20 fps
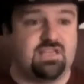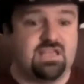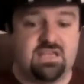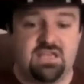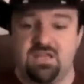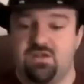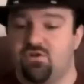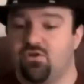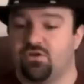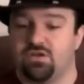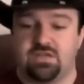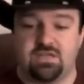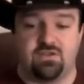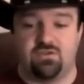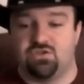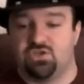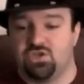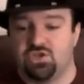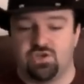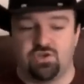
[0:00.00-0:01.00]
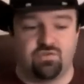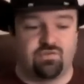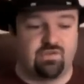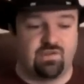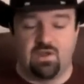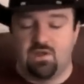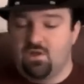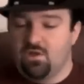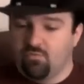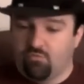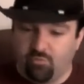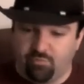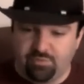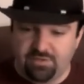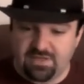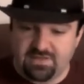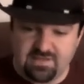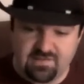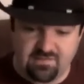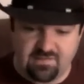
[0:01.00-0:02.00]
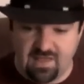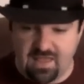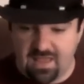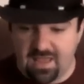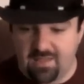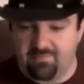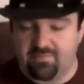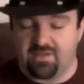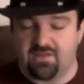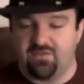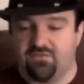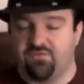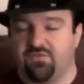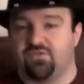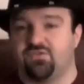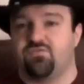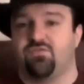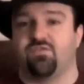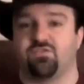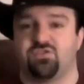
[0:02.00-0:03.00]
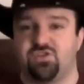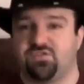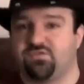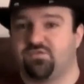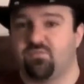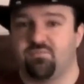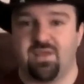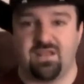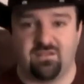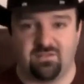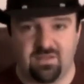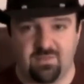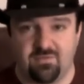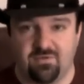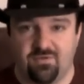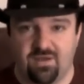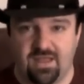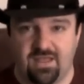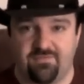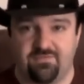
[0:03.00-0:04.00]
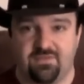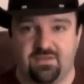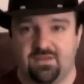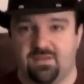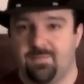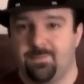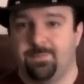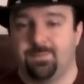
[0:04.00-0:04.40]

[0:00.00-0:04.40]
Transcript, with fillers: Geeky, nerdy dudes will play these games, and it's for, for just for male demographic.